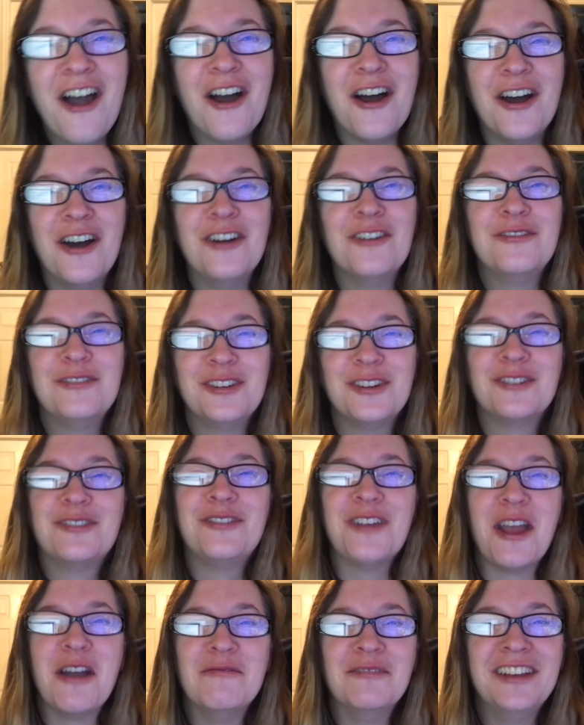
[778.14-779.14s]
of your
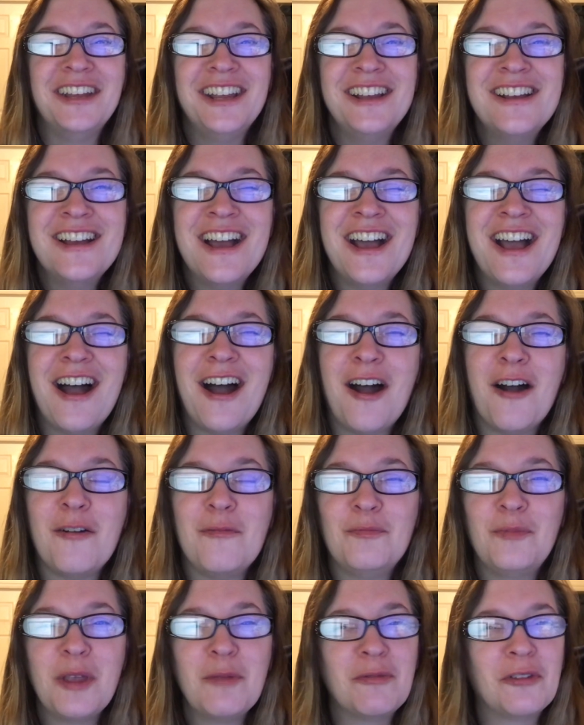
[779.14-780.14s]
family.
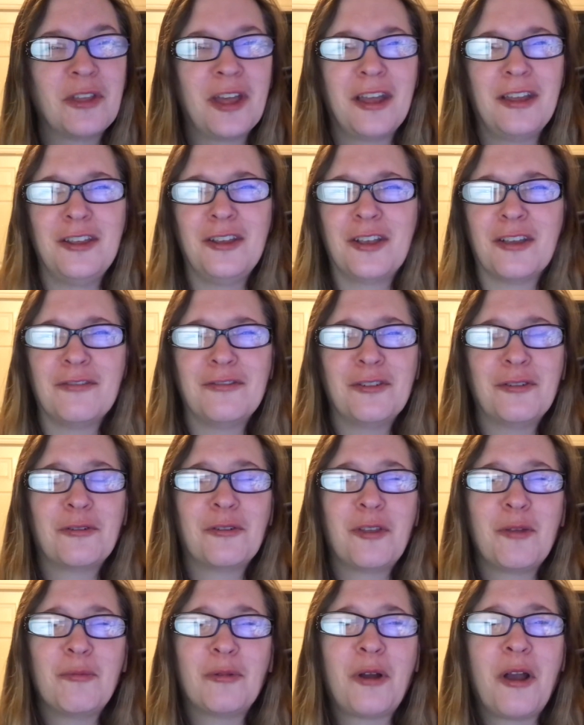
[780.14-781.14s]
People that you can feel
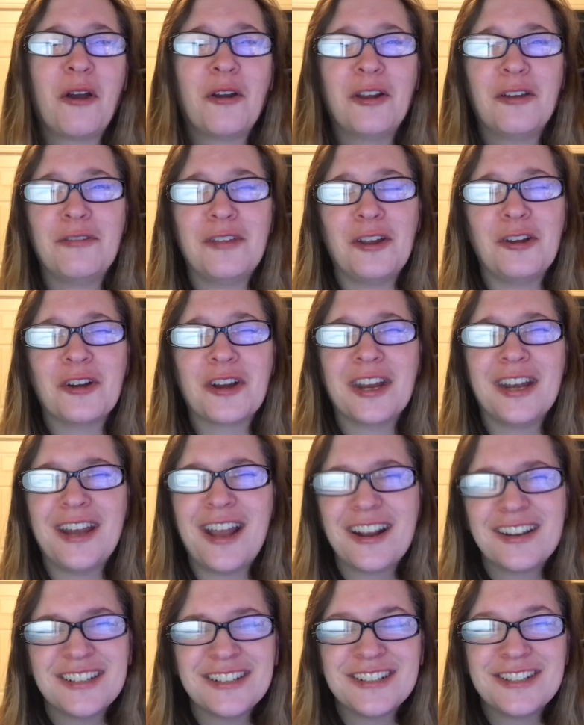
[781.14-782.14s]
really proud of, that you're
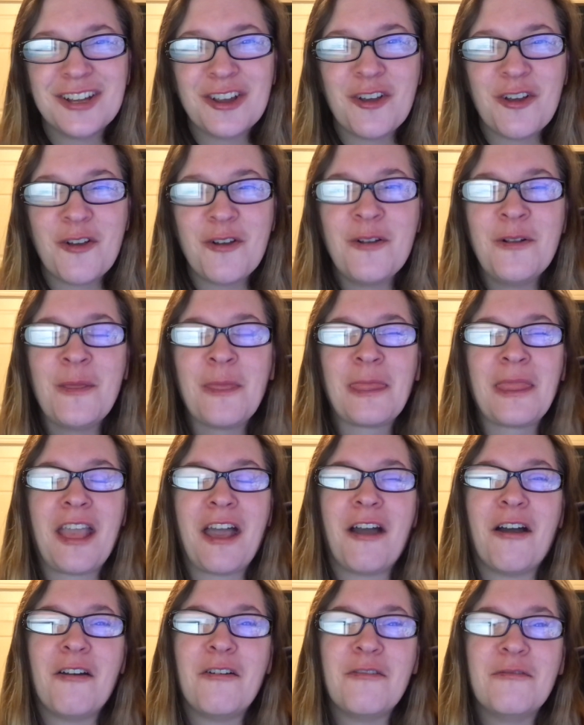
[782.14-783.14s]
connected to.
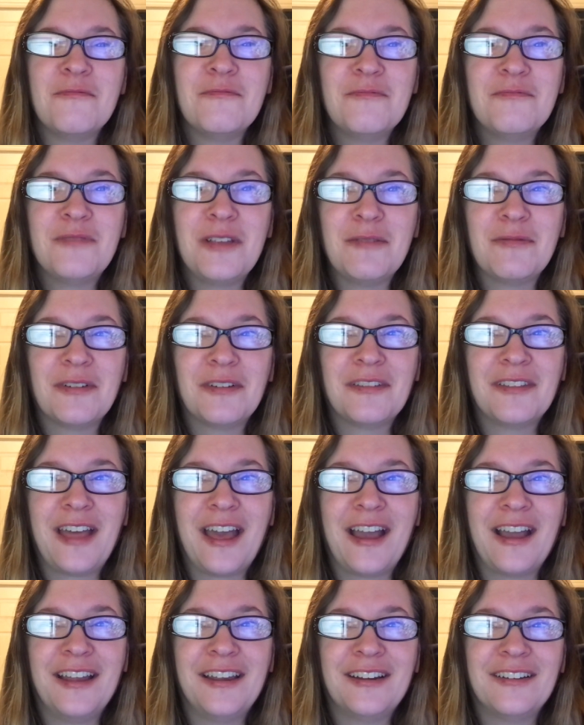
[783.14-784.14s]
People
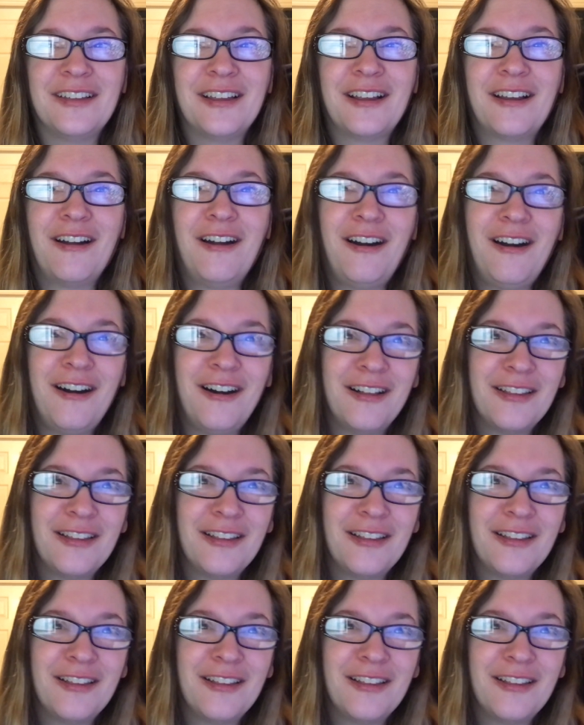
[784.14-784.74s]
that you're like, oh,